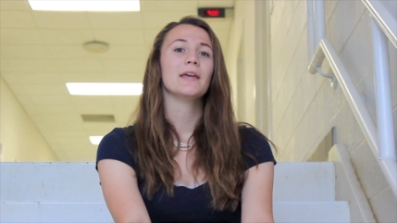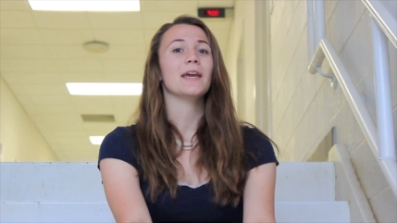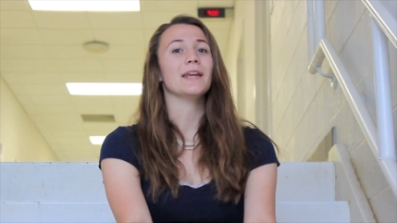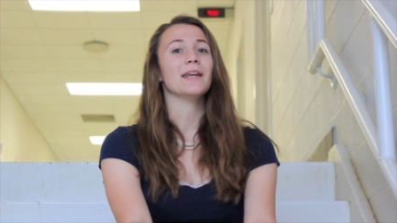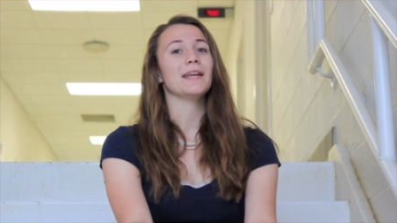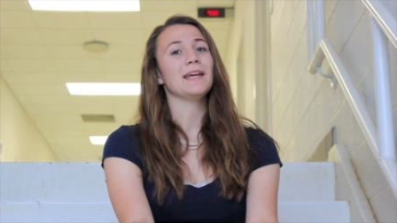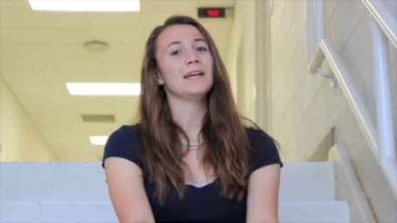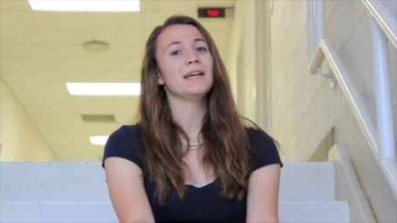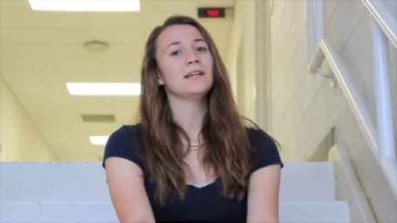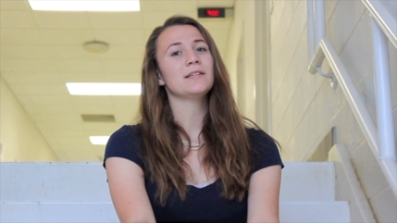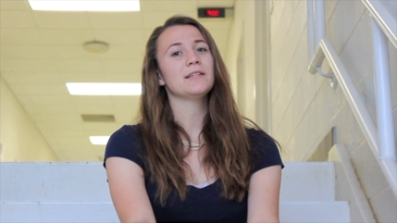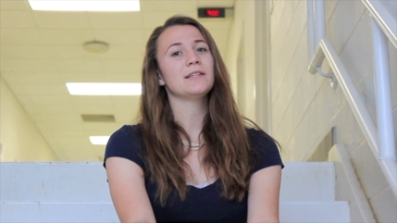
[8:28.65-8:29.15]

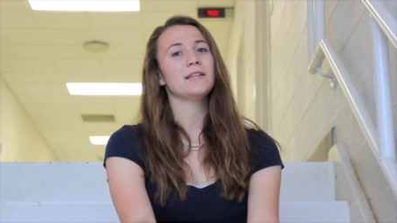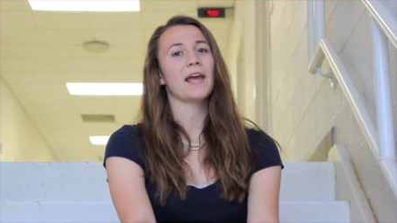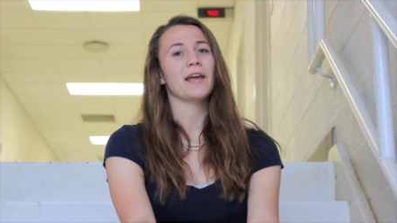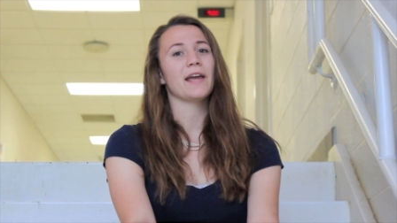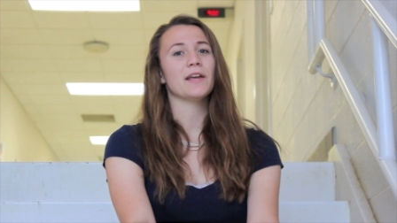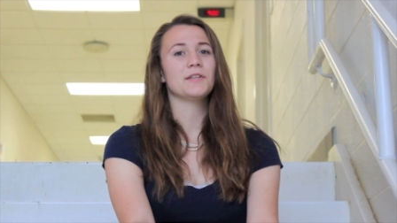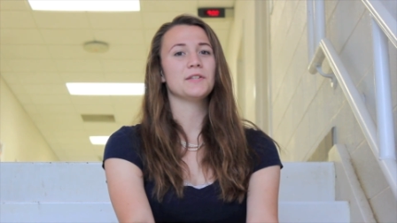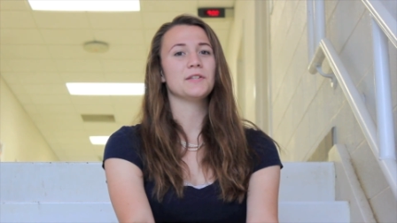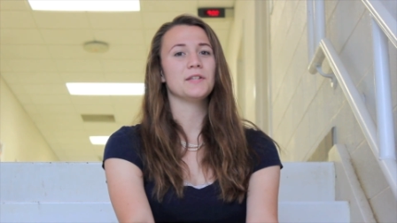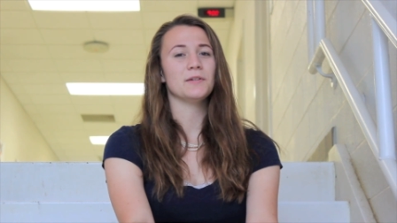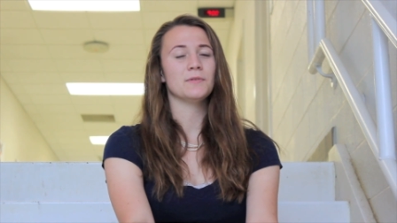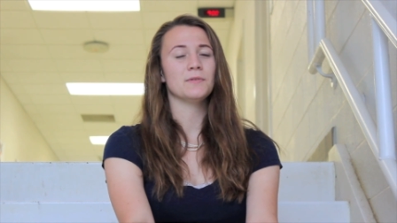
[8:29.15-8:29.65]
And each
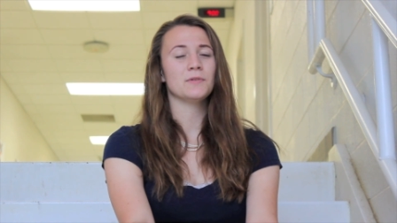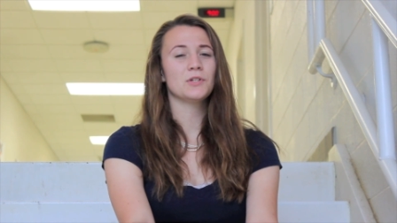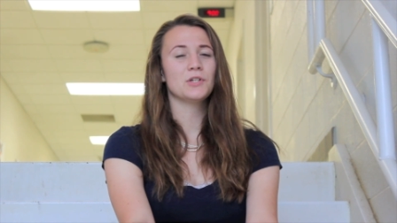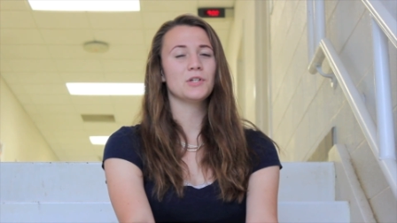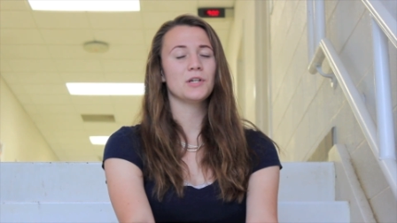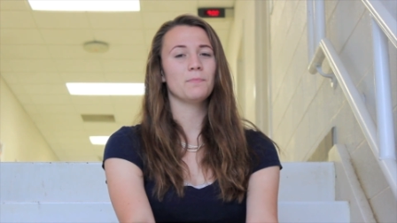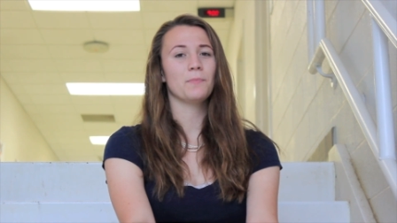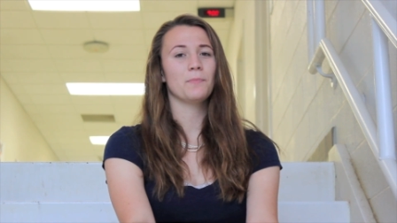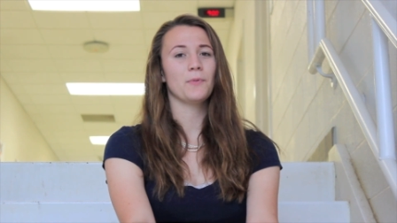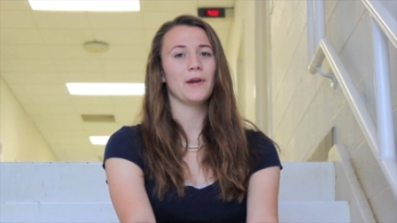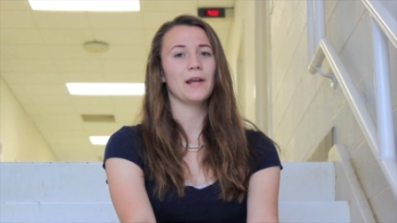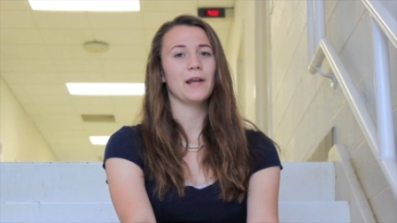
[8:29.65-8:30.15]
day a student
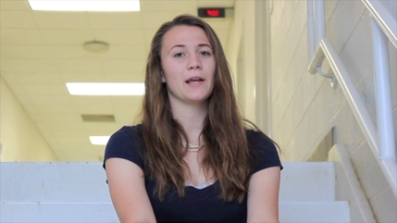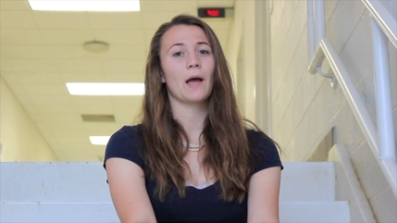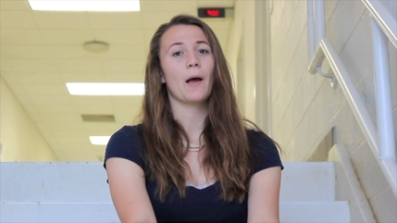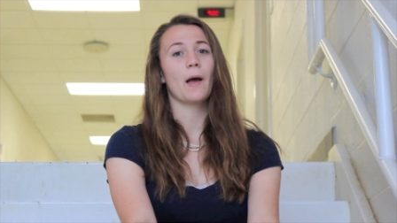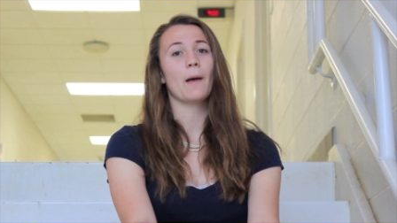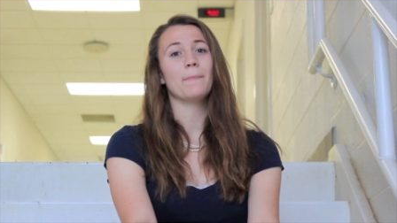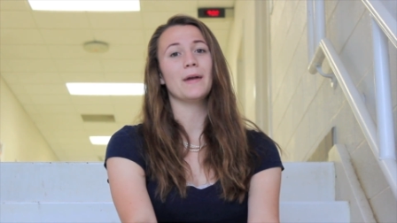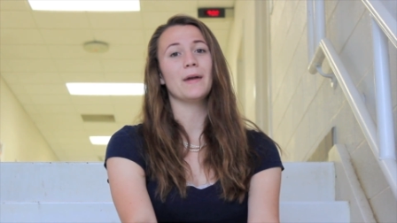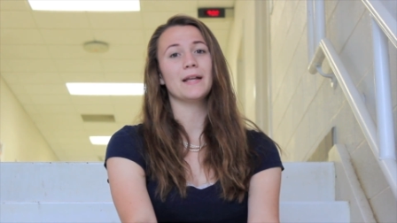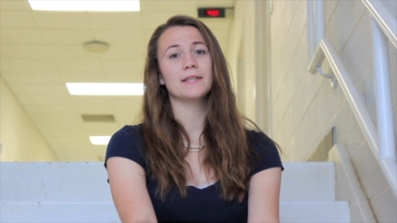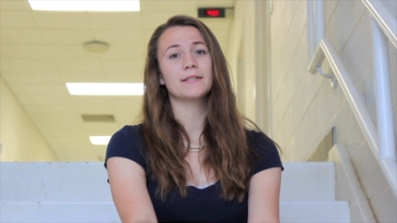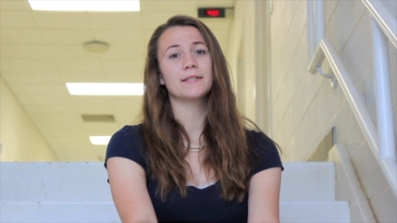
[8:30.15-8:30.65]
should bring
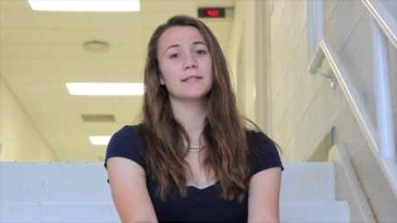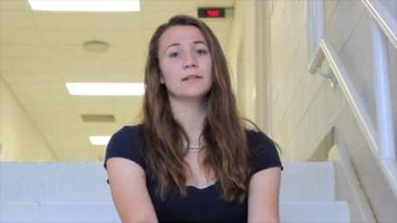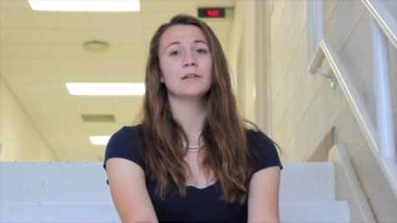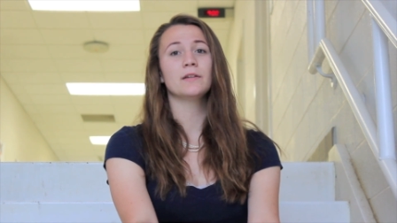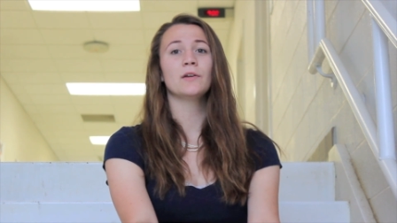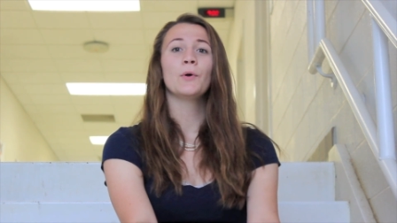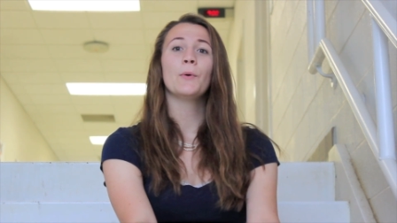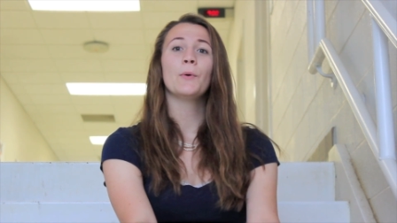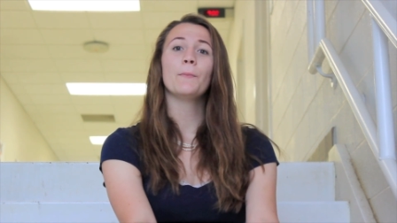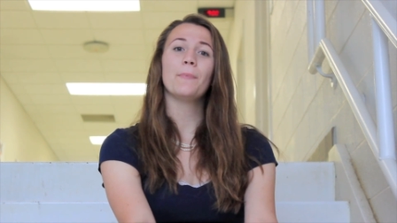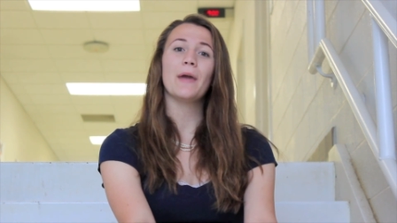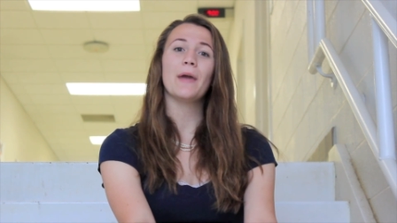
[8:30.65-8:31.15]
a pencil,
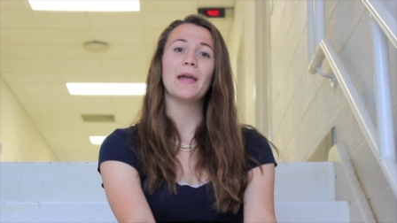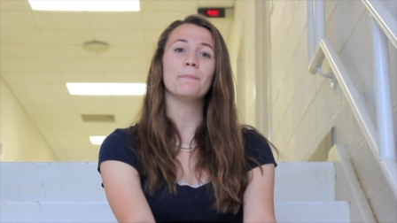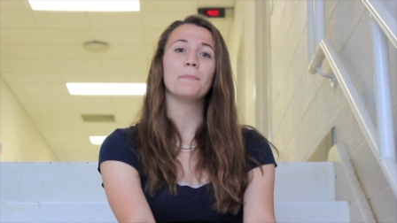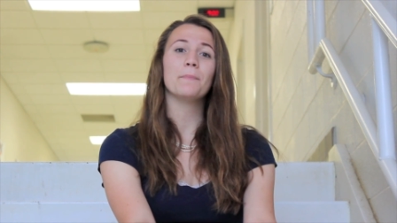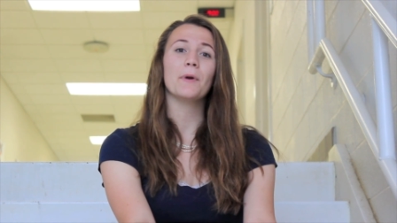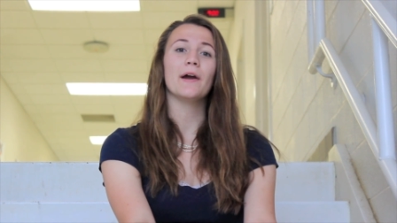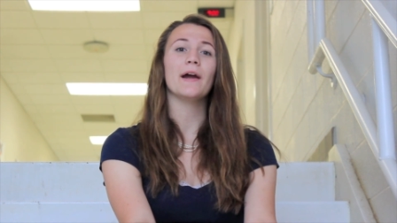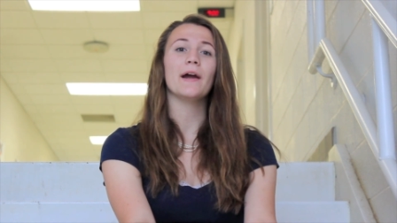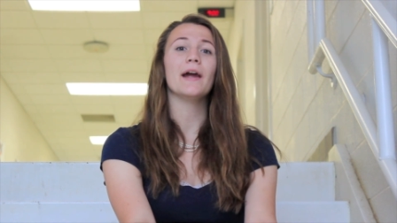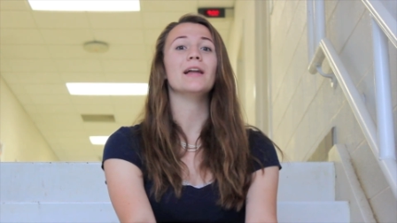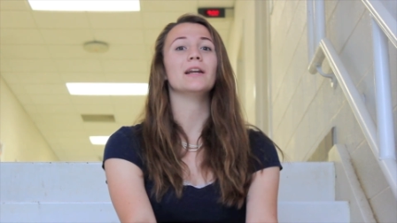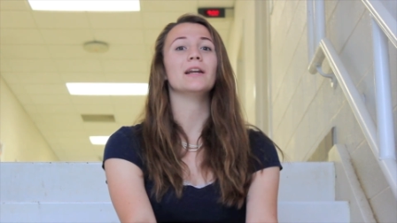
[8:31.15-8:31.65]

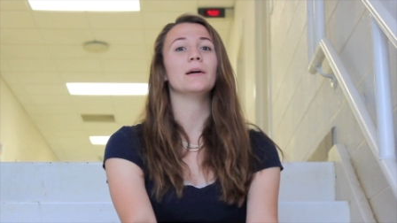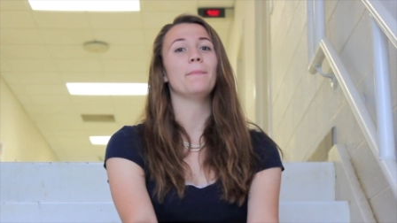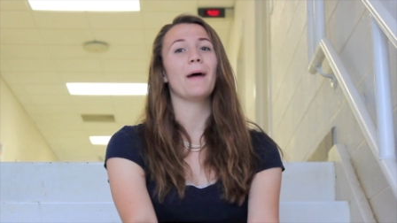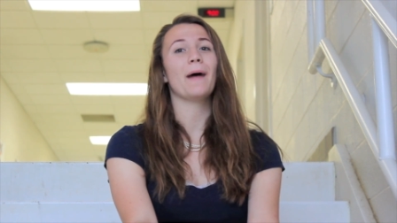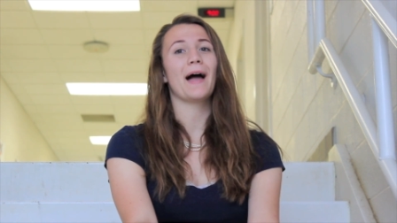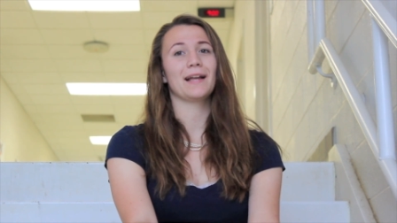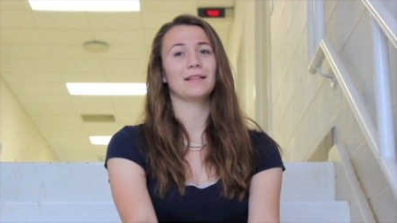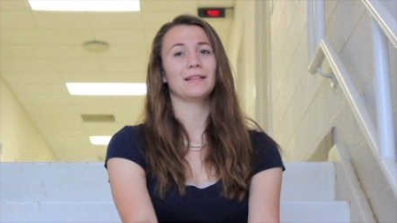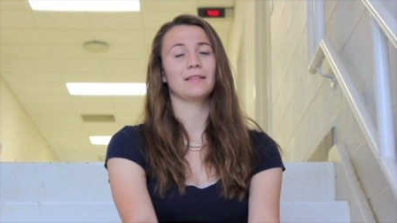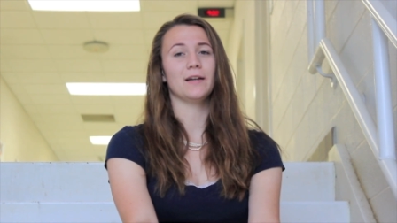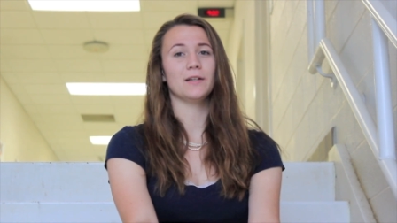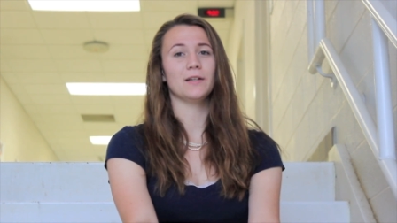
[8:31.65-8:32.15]
paper, and a
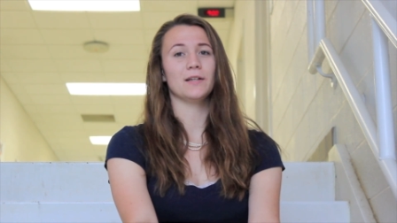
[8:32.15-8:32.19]
bag